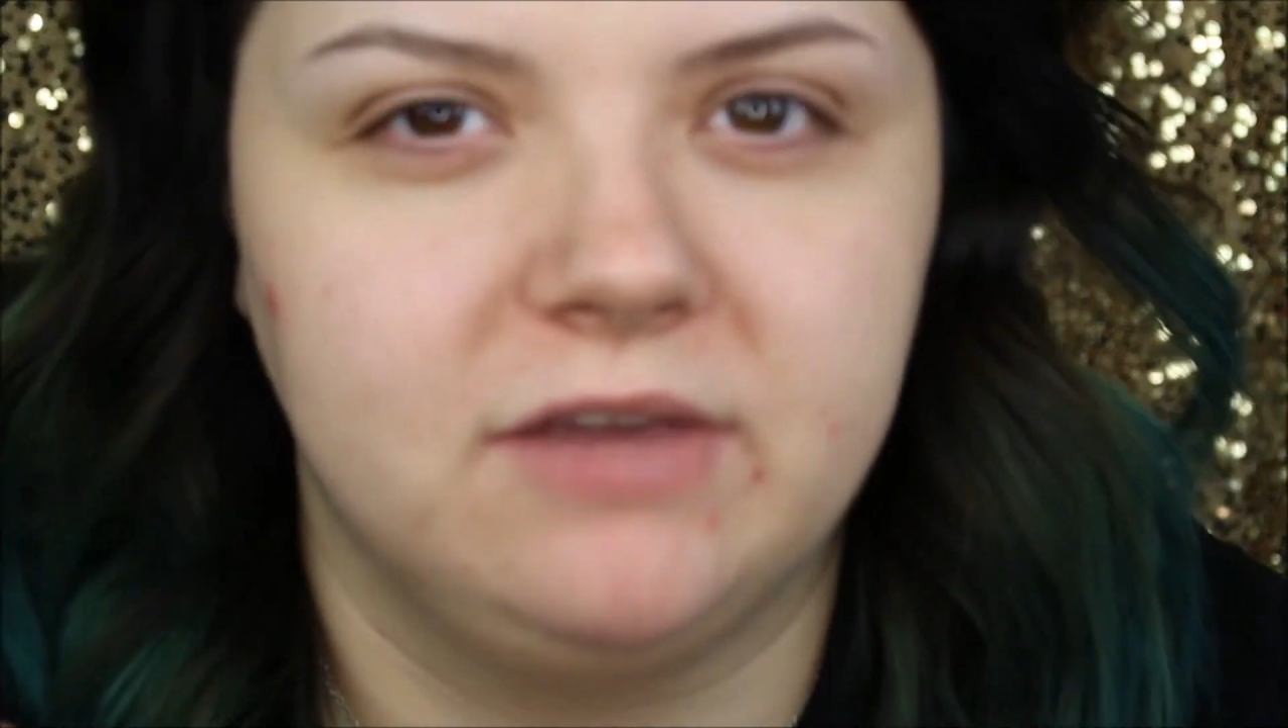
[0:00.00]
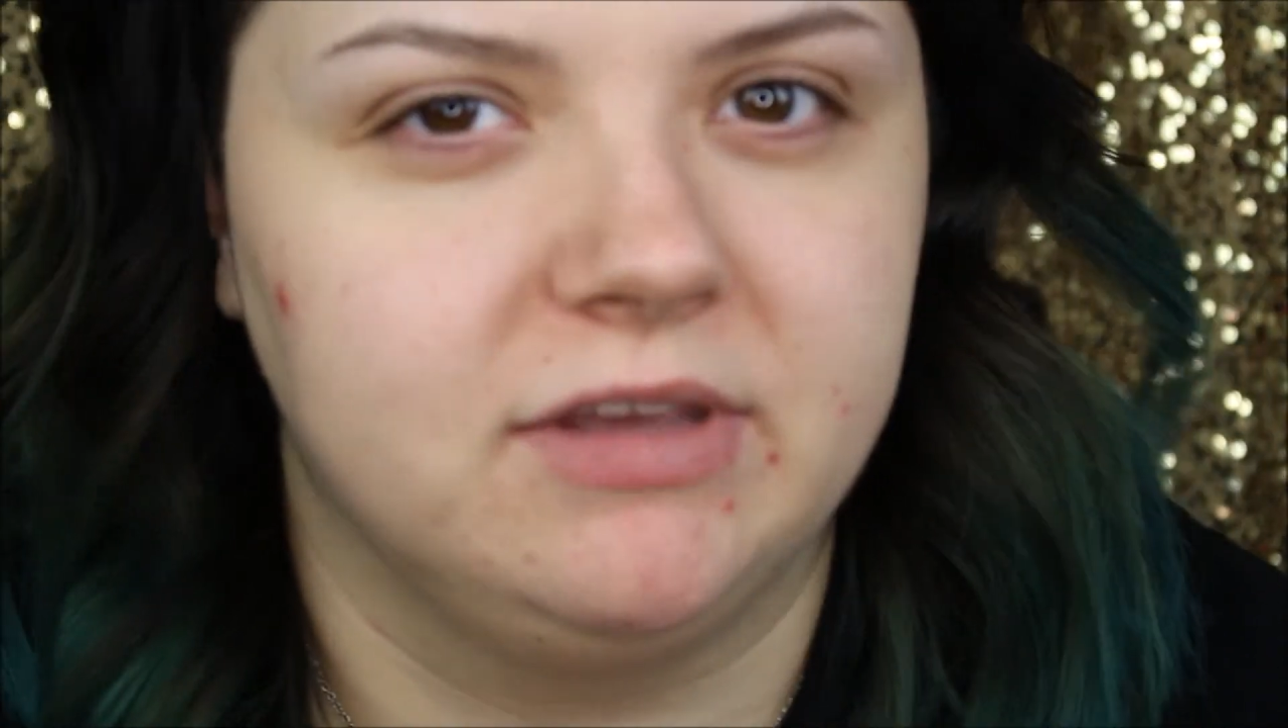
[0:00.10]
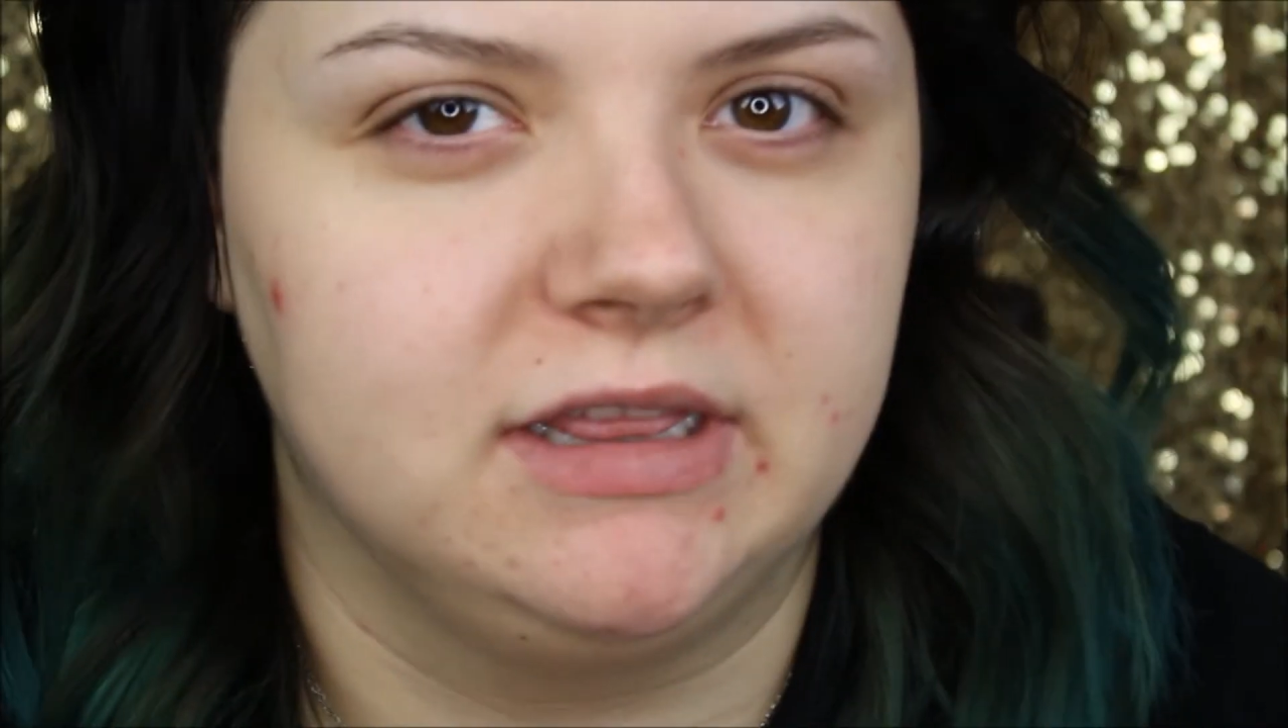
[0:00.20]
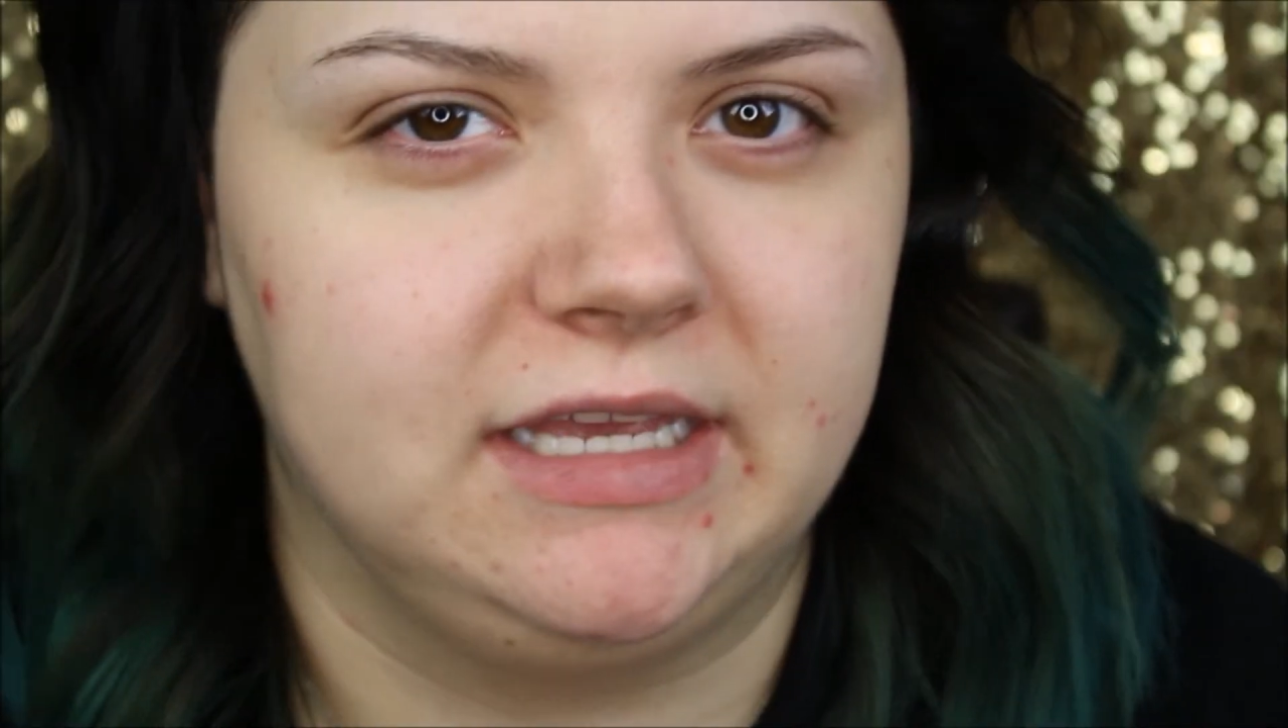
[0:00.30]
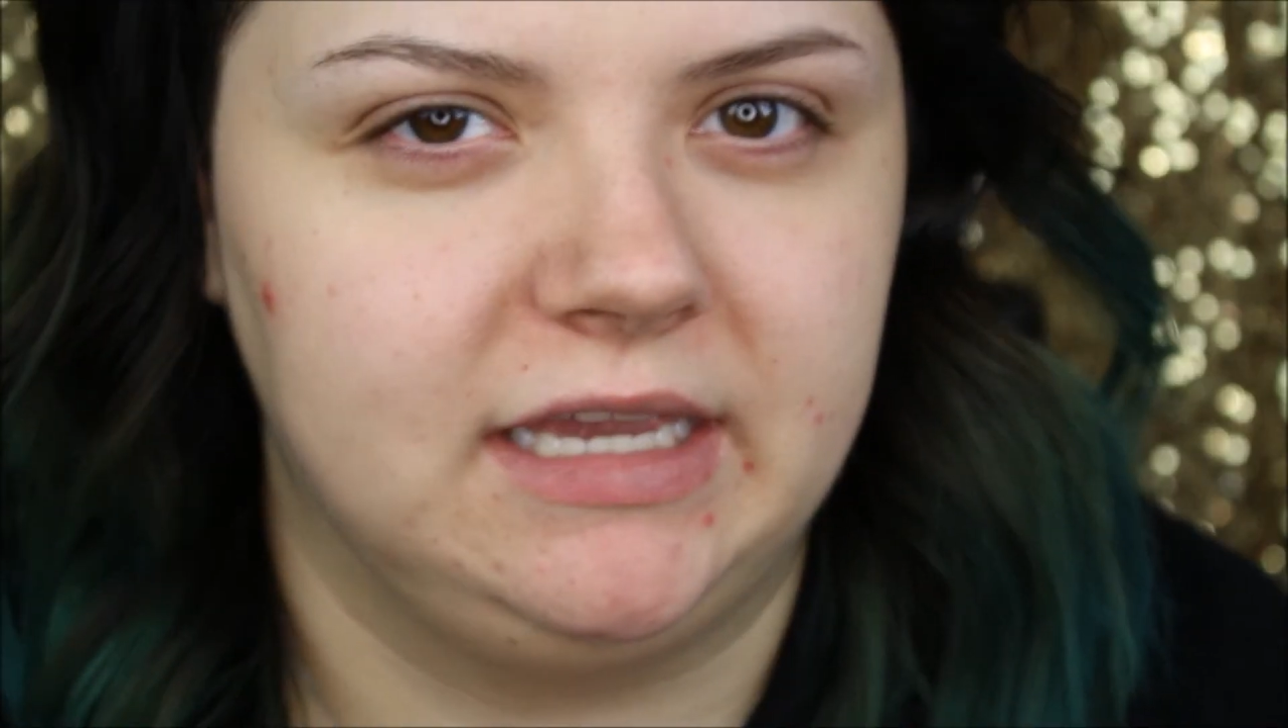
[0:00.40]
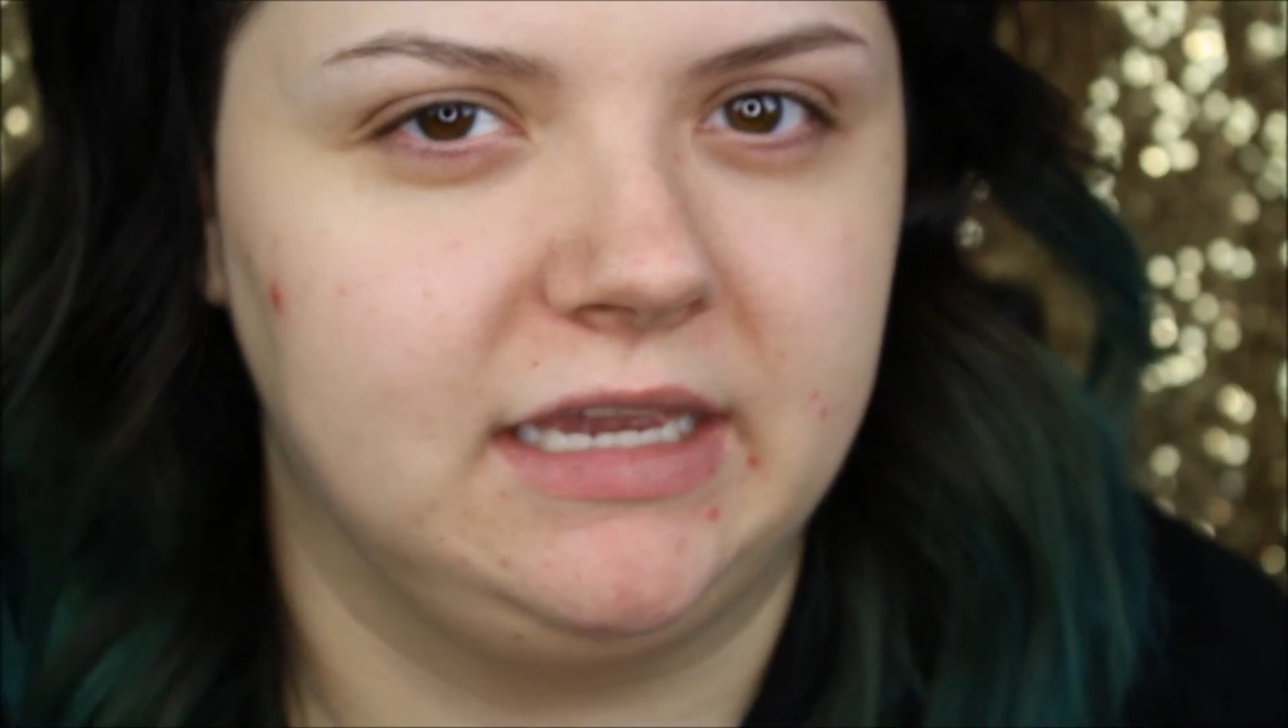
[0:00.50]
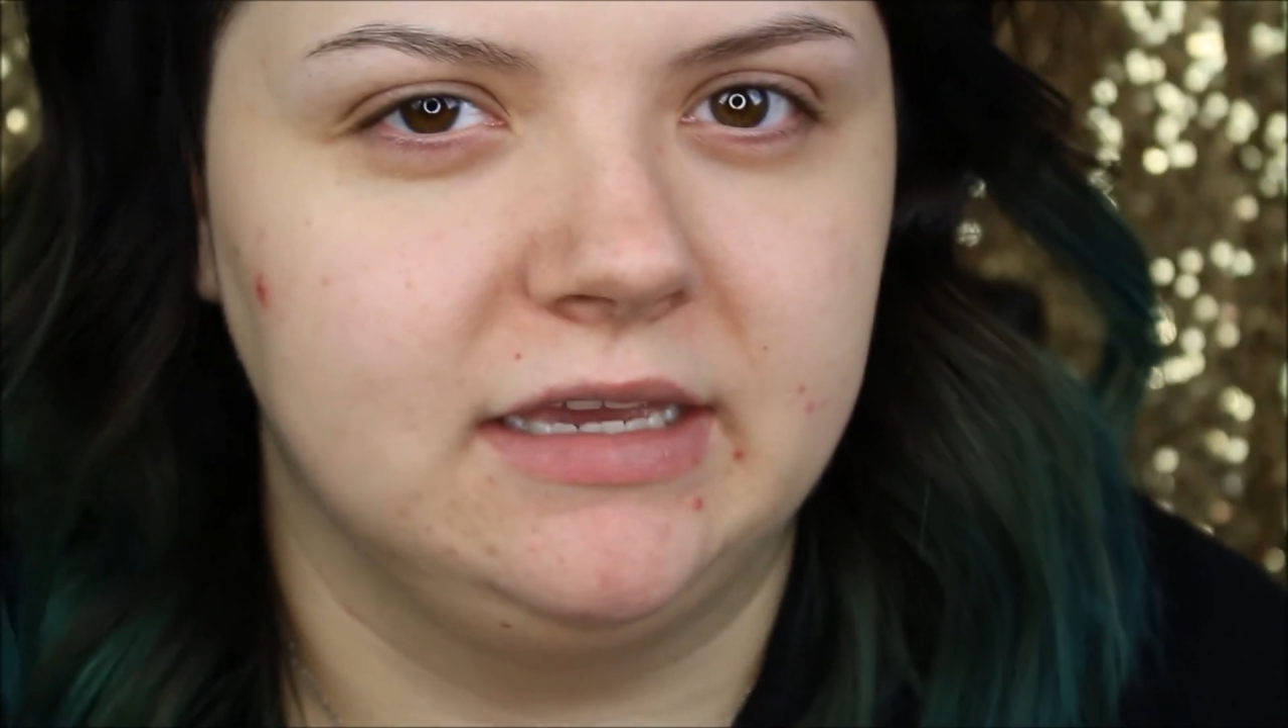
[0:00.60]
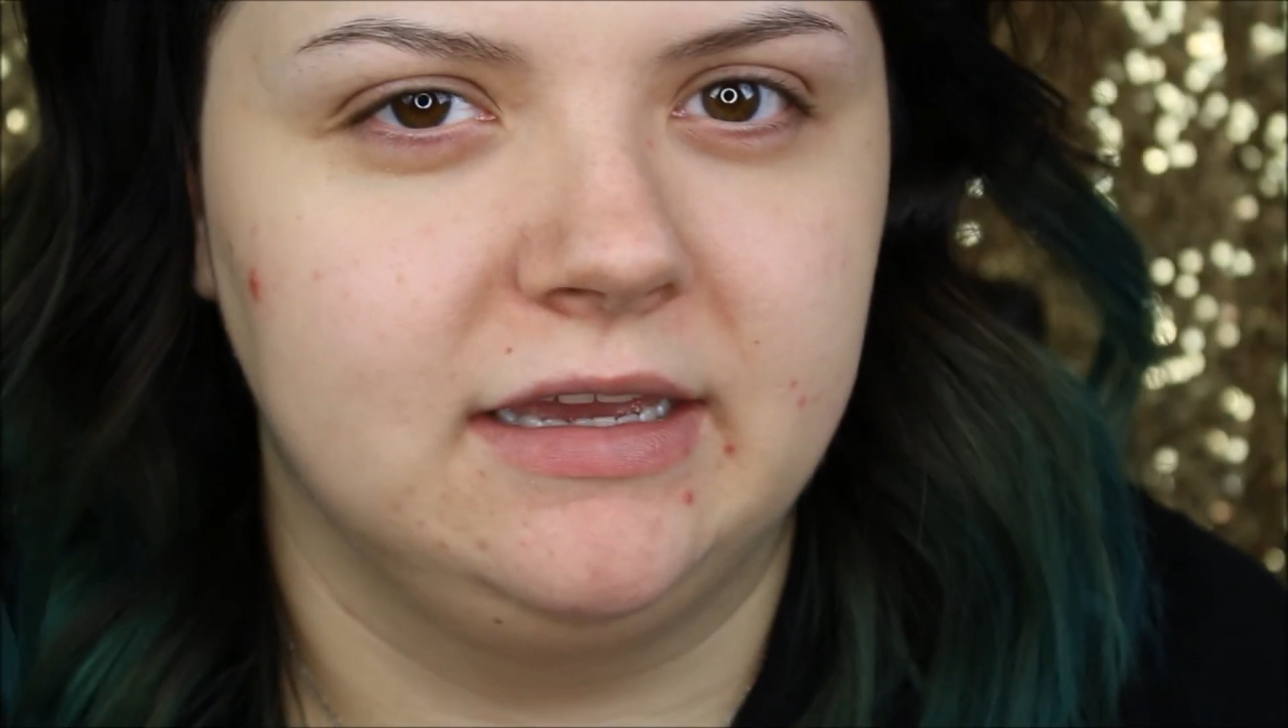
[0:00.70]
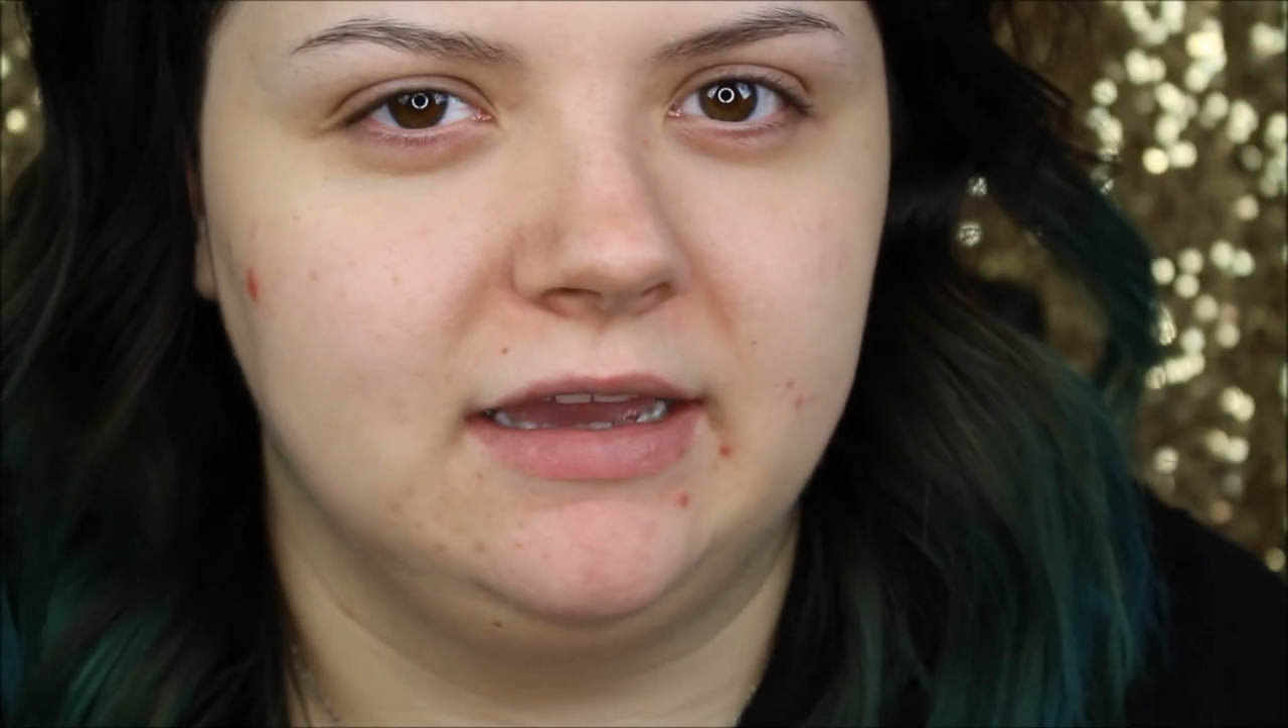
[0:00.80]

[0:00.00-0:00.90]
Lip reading: evenly,